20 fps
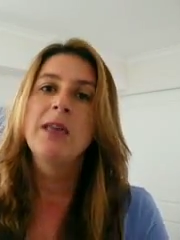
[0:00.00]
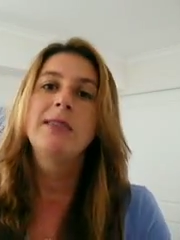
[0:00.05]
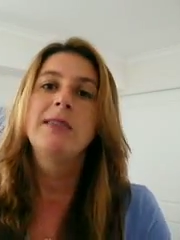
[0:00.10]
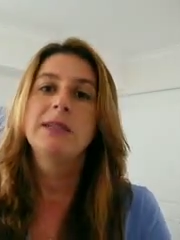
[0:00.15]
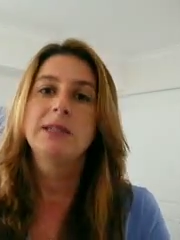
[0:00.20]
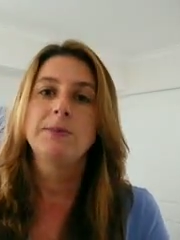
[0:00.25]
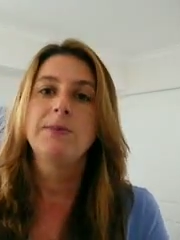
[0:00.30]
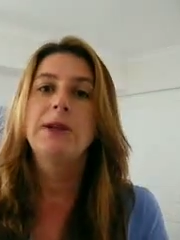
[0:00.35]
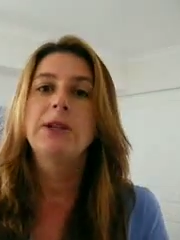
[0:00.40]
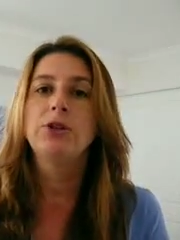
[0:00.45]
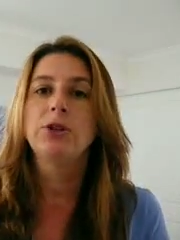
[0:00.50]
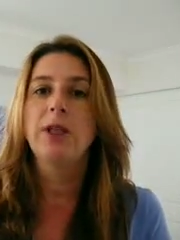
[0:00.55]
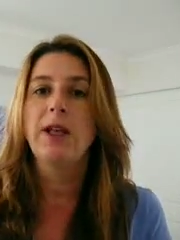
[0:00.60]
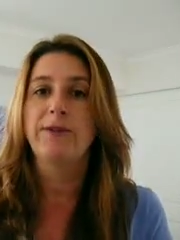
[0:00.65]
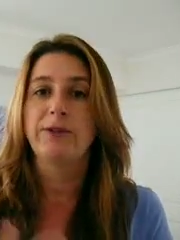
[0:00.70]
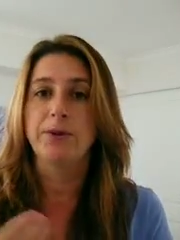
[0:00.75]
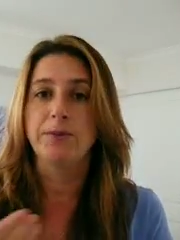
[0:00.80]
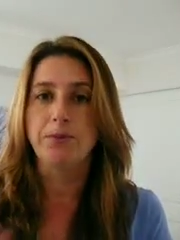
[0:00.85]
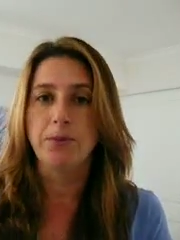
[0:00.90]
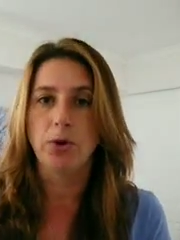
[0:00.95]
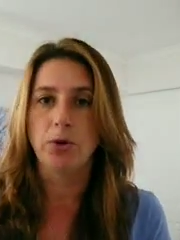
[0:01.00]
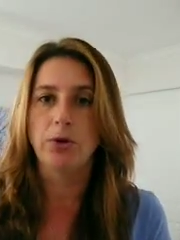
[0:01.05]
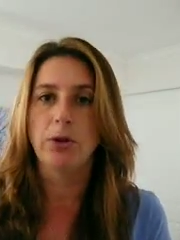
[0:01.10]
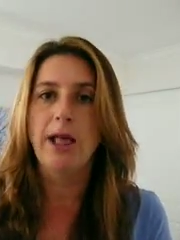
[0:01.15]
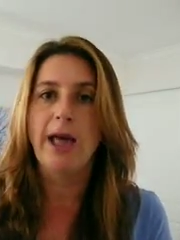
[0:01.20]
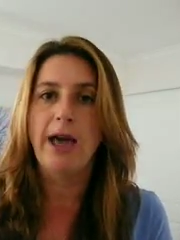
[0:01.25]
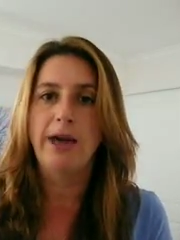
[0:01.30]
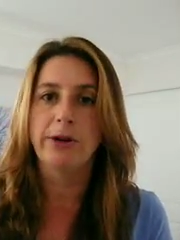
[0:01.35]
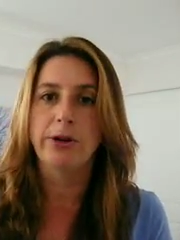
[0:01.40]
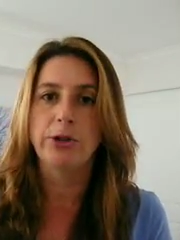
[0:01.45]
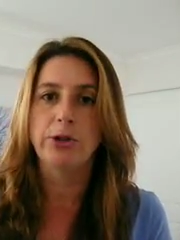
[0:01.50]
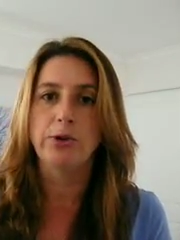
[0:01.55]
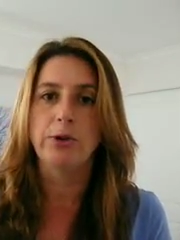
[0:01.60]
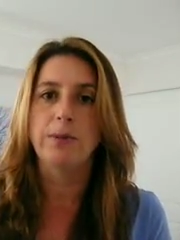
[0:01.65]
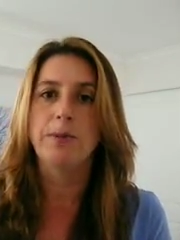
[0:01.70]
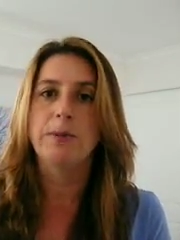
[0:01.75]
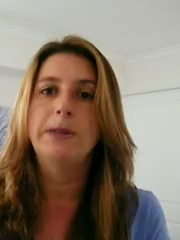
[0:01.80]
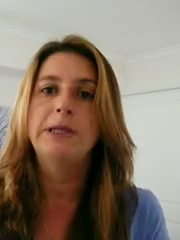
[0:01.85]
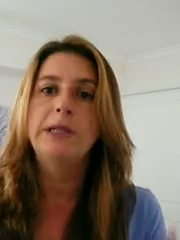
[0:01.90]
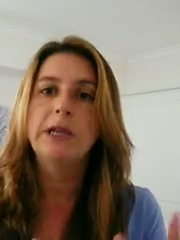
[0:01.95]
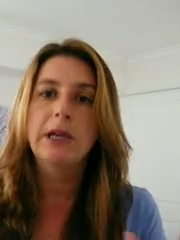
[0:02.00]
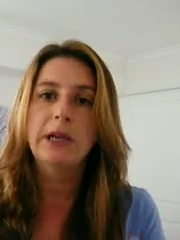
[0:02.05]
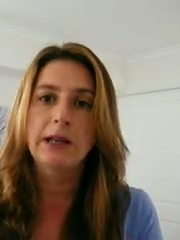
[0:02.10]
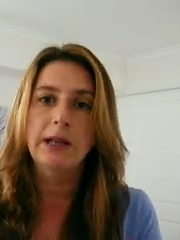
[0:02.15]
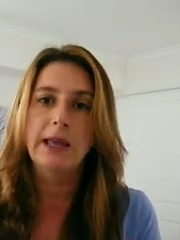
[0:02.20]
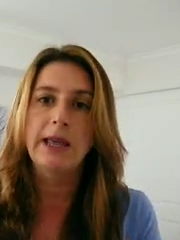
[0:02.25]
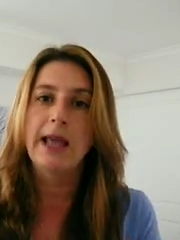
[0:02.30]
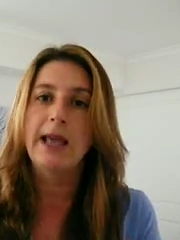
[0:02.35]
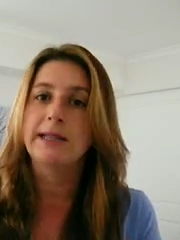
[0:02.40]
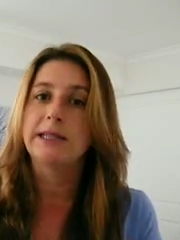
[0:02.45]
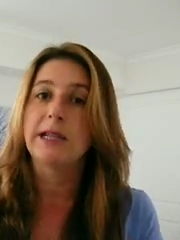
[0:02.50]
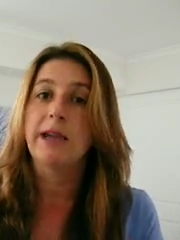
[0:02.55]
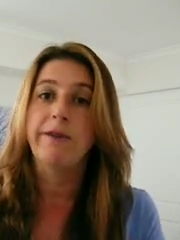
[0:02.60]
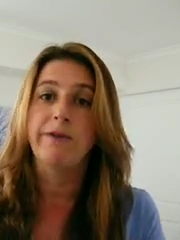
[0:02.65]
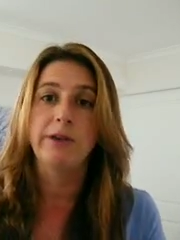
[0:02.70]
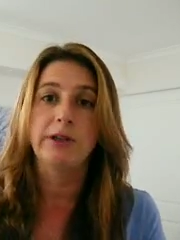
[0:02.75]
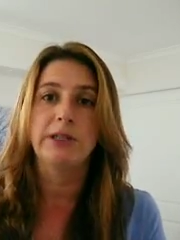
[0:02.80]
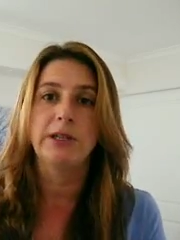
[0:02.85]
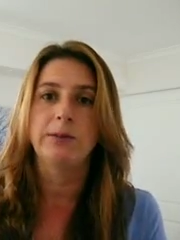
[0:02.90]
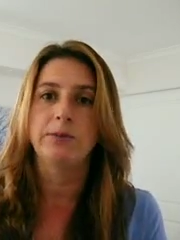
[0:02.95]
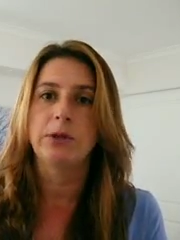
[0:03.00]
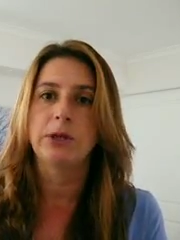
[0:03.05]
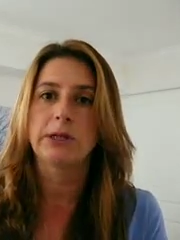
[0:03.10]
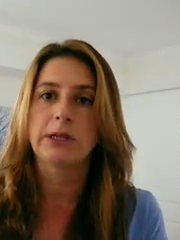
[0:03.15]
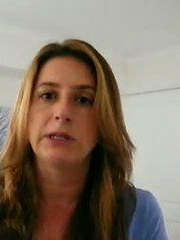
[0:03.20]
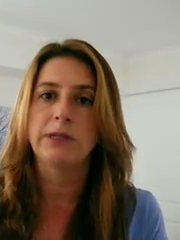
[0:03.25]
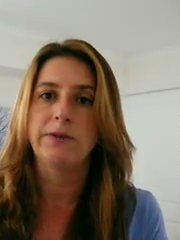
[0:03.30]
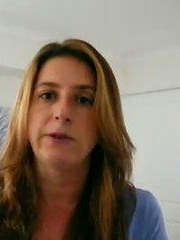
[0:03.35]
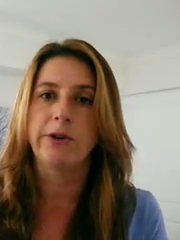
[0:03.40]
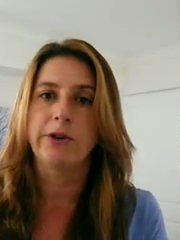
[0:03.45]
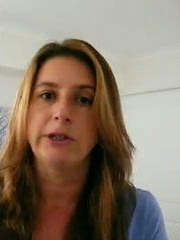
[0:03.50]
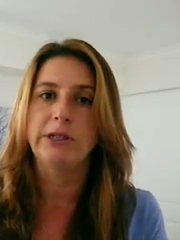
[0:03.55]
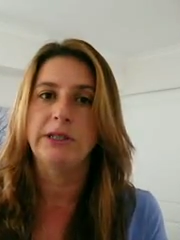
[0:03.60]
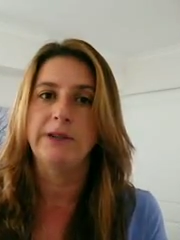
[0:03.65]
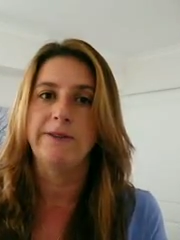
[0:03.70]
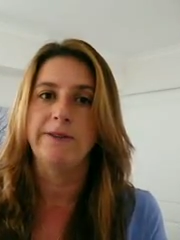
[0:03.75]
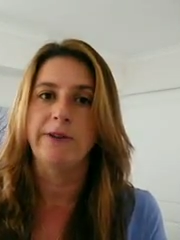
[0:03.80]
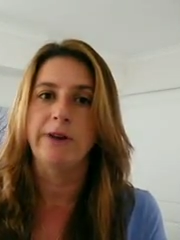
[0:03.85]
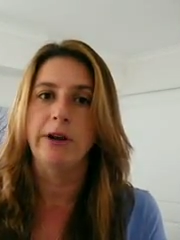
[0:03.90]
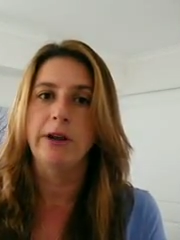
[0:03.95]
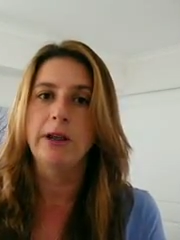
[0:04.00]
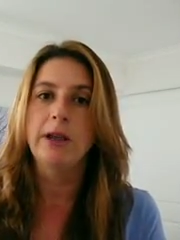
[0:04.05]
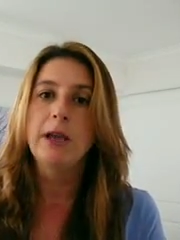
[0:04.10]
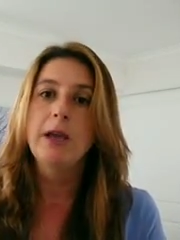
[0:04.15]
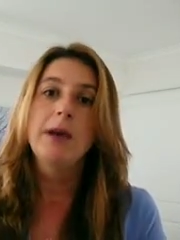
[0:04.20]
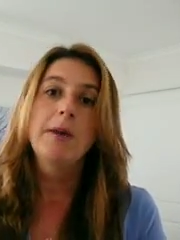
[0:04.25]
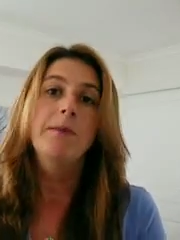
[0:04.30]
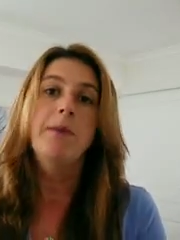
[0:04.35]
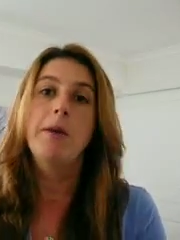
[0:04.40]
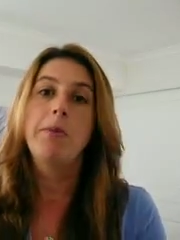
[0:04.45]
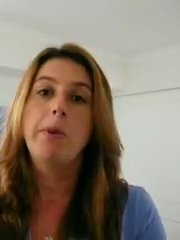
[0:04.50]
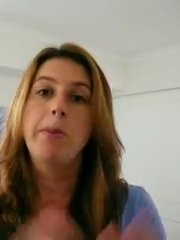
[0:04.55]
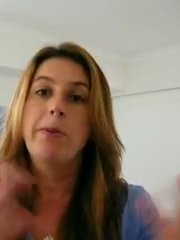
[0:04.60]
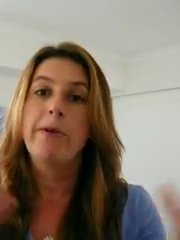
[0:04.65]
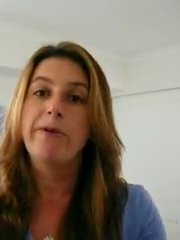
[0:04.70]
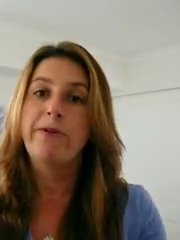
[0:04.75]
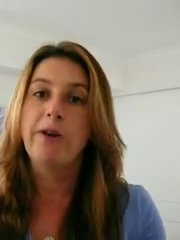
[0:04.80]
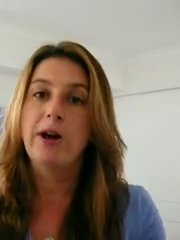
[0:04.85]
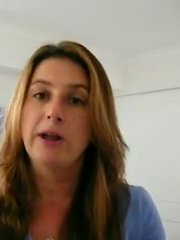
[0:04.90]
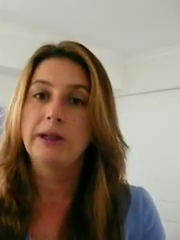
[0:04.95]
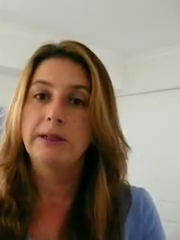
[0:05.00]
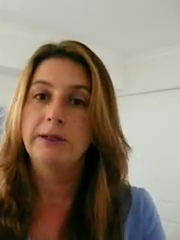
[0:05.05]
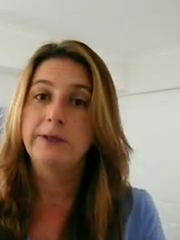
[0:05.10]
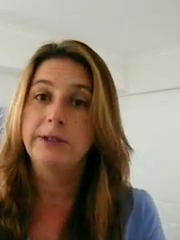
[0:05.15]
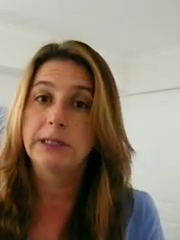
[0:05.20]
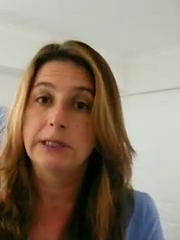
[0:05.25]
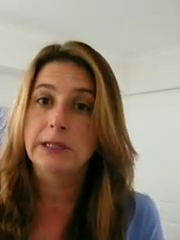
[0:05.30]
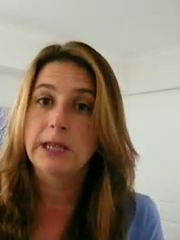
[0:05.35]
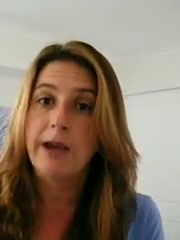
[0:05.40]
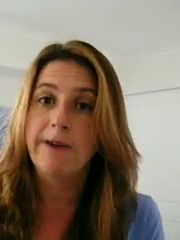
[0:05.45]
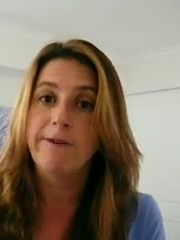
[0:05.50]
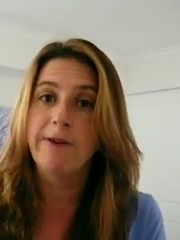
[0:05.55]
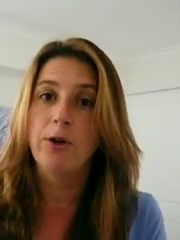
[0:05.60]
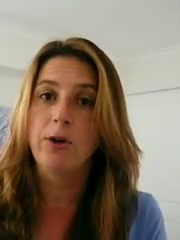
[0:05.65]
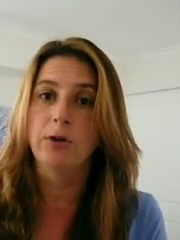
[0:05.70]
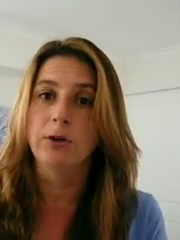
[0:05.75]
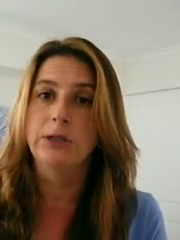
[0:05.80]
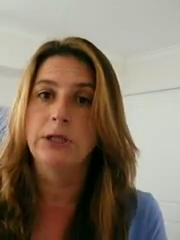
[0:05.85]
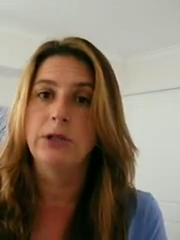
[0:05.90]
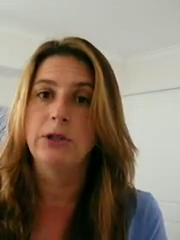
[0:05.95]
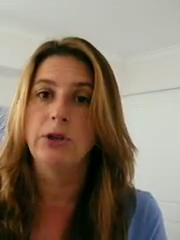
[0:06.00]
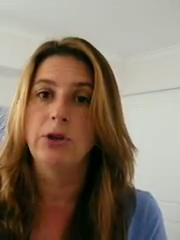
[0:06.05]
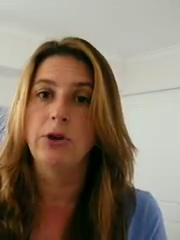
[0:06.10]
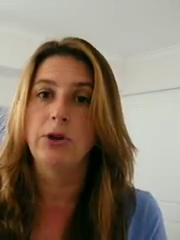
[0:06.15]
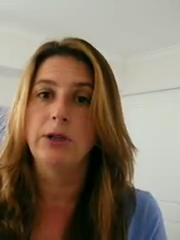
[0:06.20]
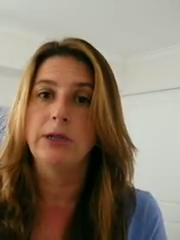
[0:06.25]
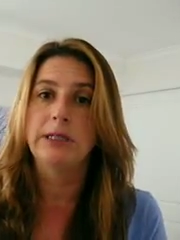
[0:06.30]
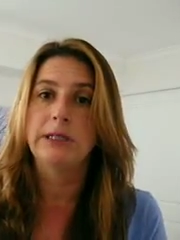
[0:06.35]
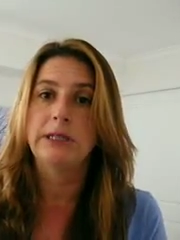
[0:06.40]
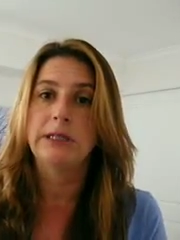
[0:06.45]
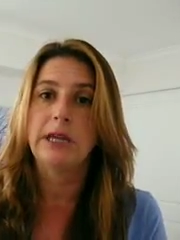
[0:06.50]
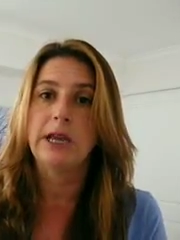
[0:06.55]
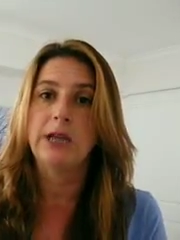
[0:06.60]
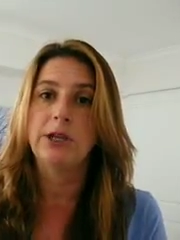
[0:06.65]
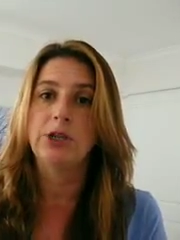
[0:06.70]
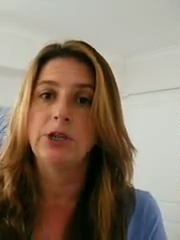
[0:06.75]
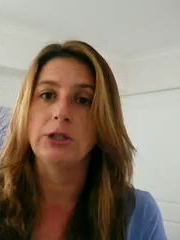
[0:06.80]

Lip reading: This means you'll have to model how to do it, particularly as every subject is very different. Maybe provide scaffolds in the early stages.